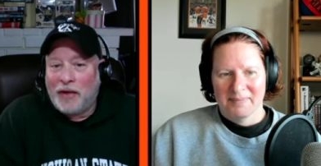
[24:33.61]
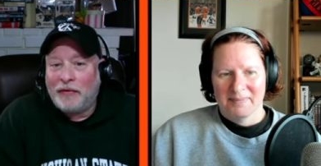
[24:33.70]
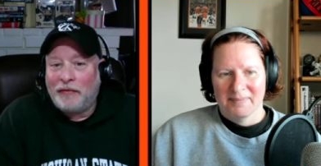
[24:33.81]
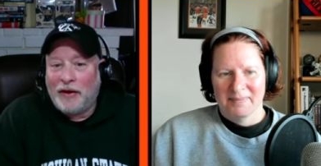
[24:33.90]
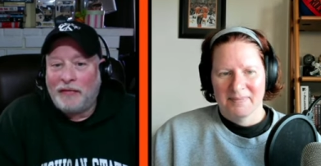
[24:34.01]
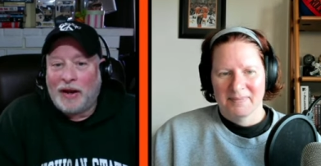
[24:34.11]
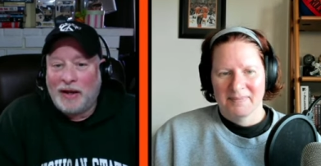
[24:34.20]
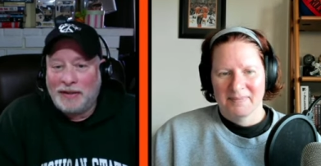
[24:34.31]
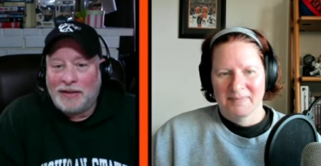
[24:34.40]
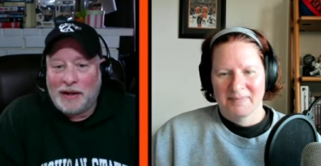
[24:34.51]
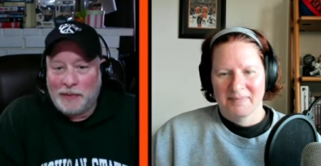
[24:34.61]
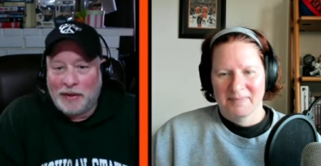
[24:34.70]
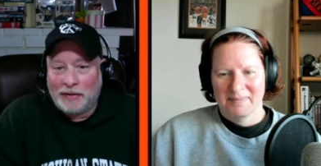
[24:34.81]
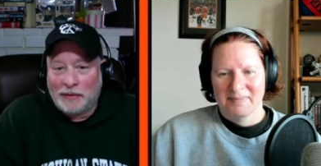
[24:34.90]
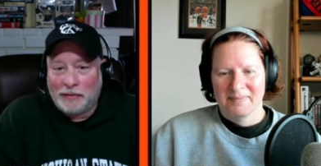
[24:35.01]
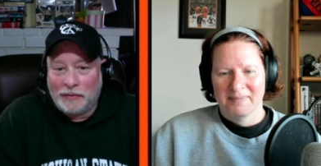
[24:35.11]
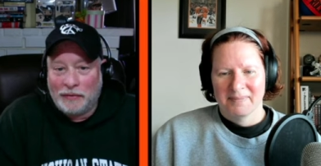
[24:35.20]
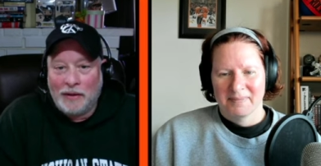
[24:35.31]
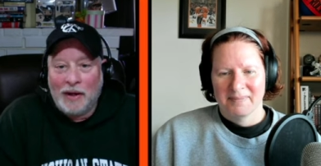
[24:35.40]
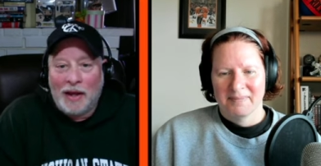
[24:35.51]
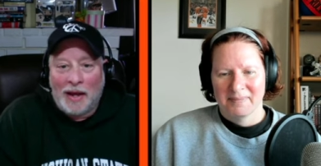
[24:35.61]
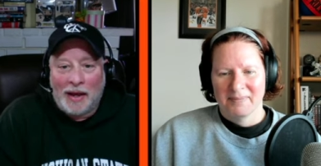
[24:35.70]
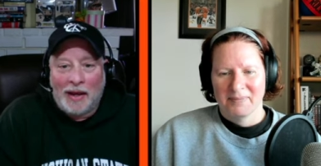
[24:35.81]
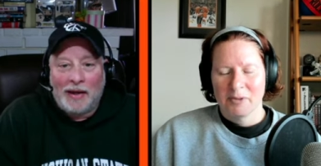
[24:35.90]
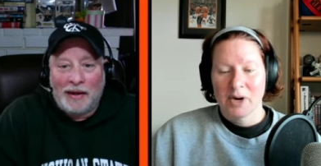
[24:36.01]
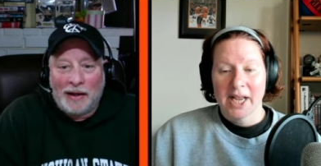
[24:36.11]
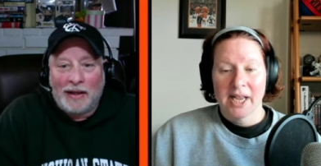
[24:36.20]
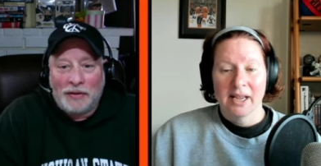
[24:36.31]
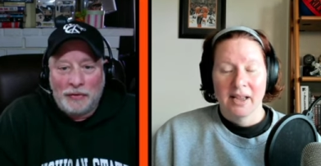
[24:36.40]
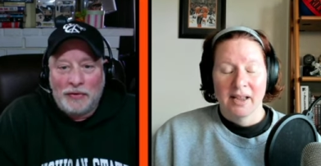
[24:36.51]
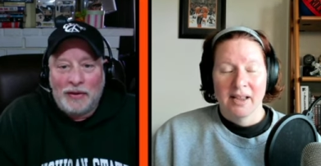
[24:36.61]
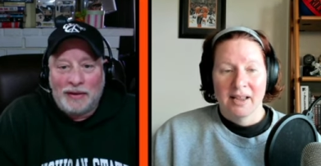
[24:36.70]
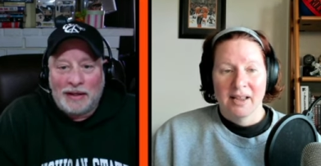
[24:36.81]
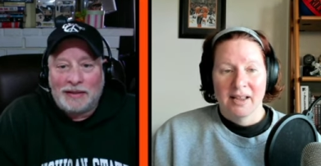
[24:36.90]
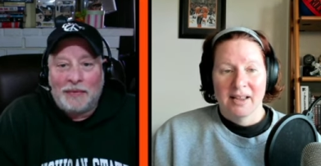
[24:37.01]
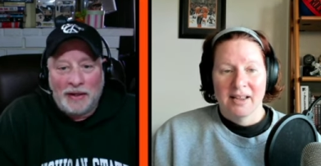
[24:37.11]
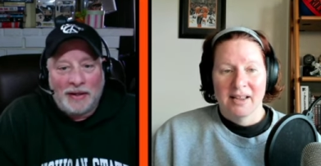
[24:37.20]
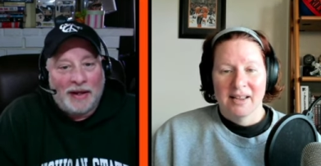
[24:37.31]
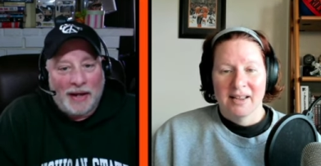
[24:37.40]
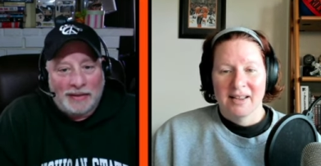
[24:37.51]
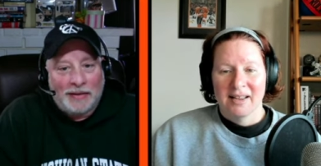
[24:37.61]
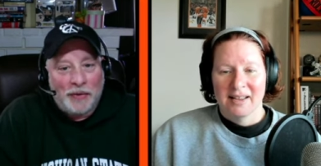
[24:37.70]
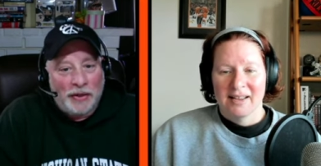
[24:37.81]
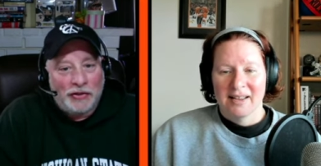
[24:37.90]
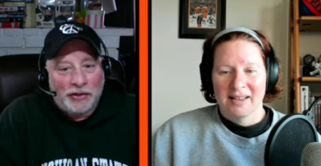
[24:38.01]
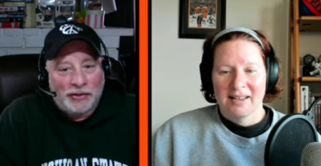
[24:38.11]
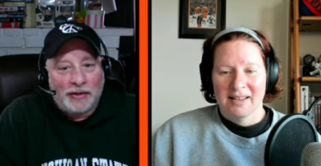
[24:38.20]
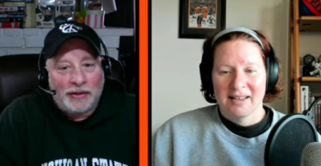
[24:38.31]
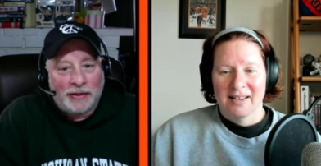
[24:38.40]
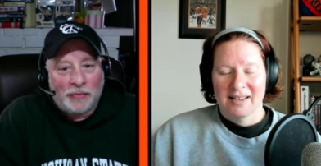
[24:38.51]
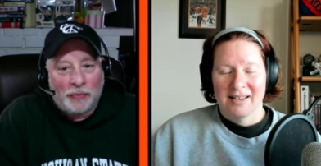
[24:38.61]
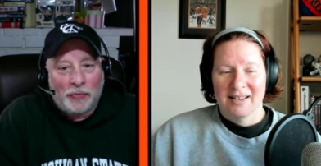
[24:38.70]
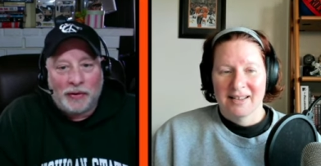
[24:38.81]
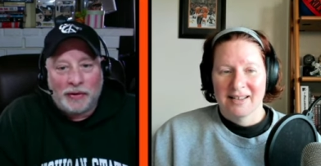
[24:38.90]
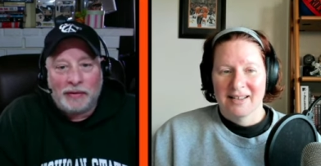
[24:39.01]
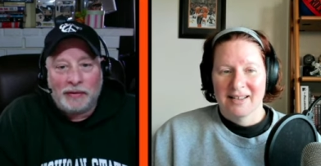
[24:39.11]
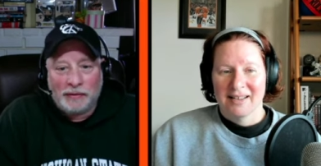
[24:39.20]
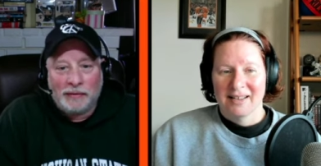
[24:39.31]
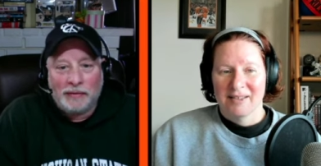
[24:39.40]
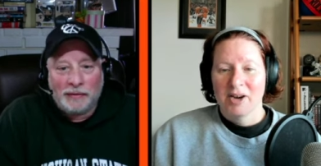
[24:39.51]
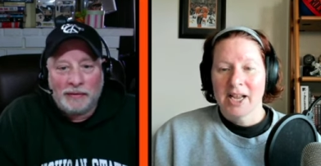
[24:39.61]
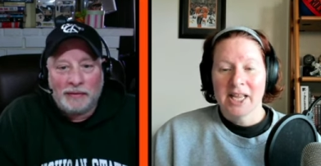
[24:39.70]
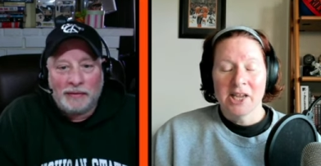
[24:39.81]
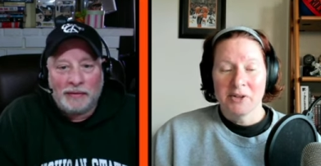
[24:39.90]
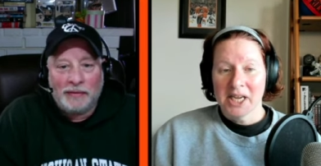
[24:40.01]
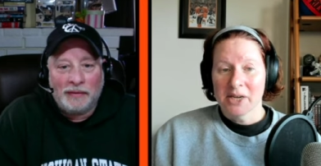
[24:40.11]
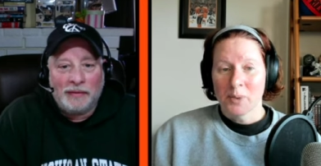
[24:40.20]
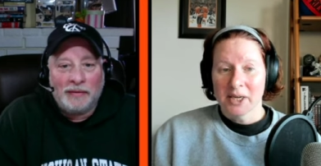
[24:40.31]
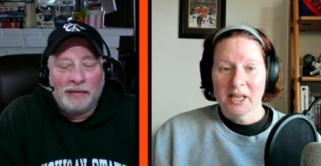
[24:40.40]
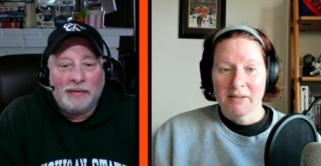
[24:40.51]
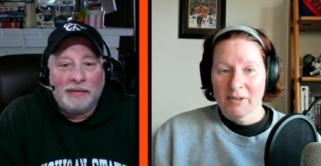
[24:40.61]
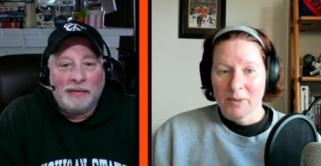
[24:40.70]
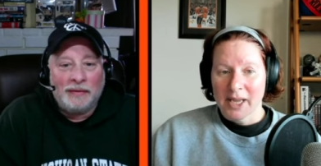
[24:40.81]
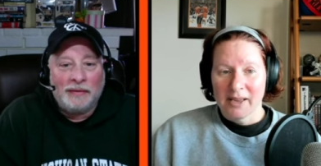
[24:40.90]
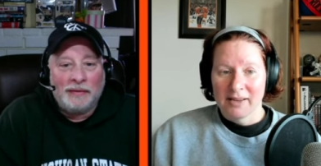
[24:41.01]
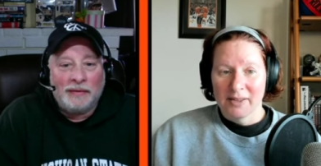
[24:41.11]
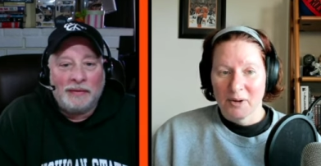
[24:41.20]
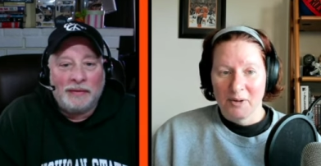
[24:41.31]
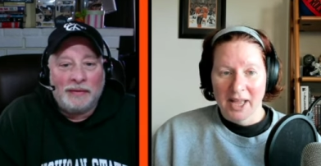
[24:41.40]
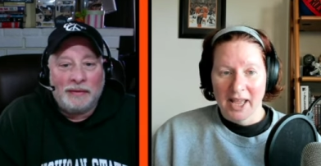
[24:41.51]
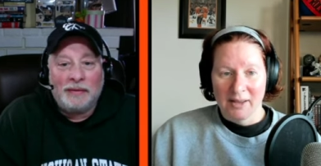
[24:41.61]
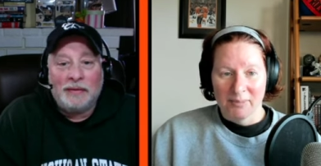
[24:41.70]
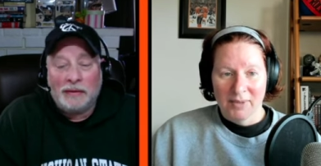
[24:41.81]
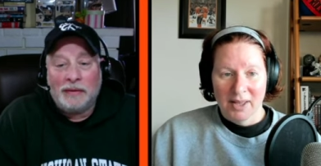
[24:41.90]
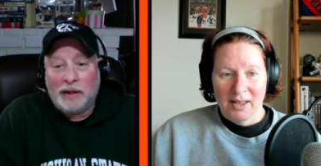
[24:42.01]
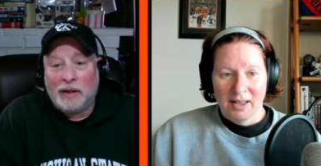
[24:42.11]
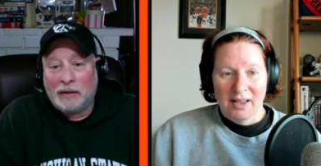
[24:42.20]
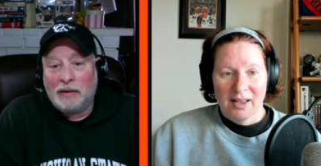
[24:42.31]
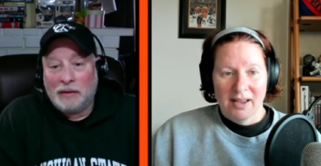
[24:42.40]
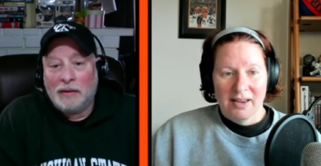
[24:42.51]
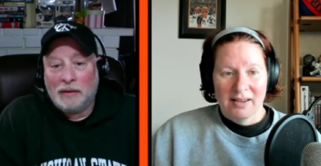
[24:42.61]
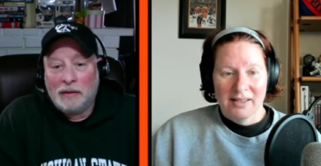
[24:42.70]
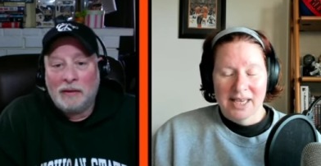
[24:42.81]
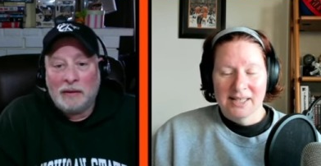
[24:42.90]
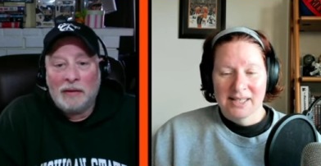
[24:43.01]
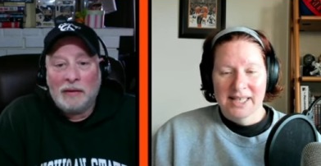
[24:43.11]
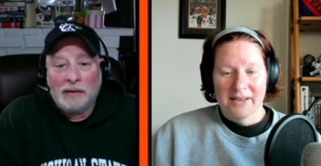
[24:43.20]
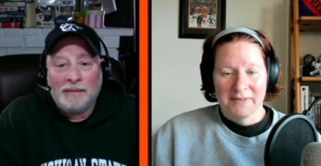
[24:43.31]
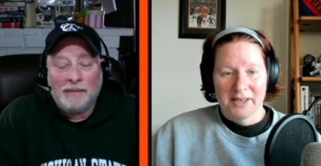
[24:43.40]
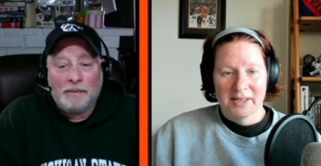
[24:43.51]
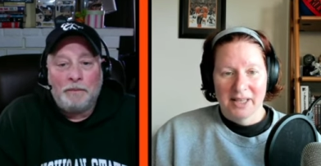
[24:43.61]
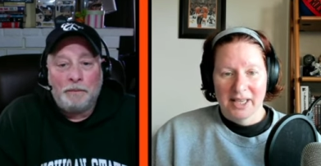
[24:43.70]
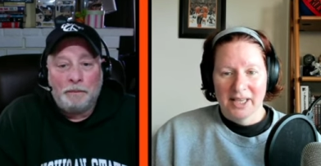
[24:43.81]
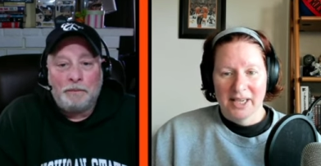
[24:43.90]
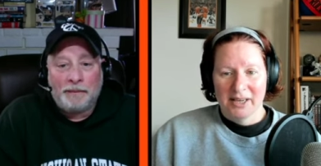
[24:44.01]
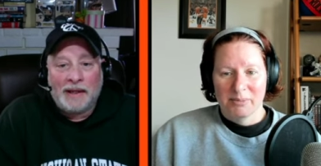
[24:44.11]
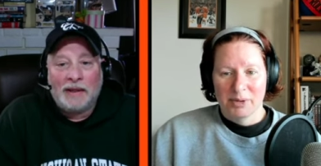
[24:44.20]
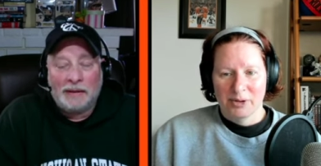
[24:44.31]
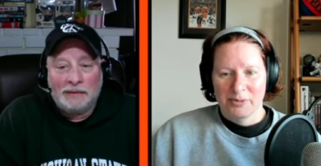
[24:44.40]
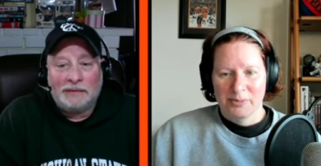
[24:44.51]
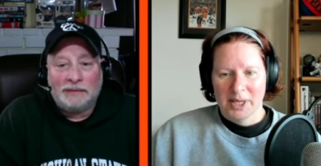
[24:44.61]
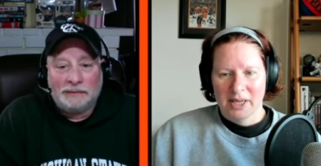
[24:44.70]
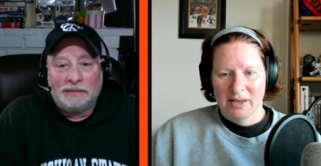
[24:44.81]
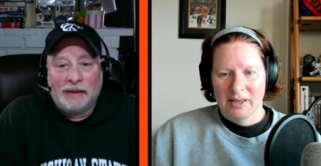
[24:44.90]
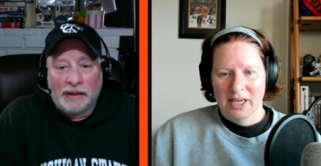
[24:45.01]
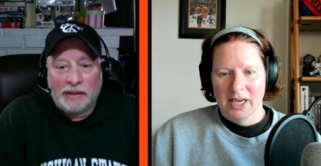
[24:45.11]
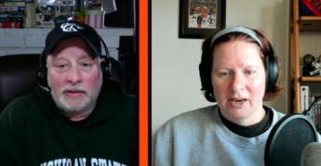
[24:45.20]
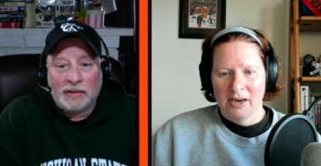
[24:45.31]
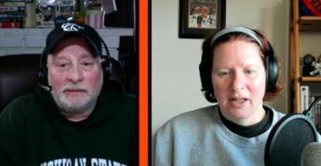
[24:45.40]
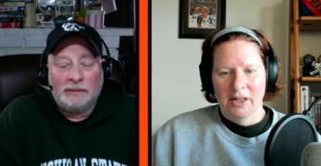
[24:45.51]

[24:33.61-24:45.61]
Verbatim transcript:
Speaker 1: on five ice time yet, though, and right. I do think that's something that has to be adjusted at some point.
Speaker 2: Right, he only had one giveaway in the whole game. Yeah, and that's definitely an improvement. It is. There,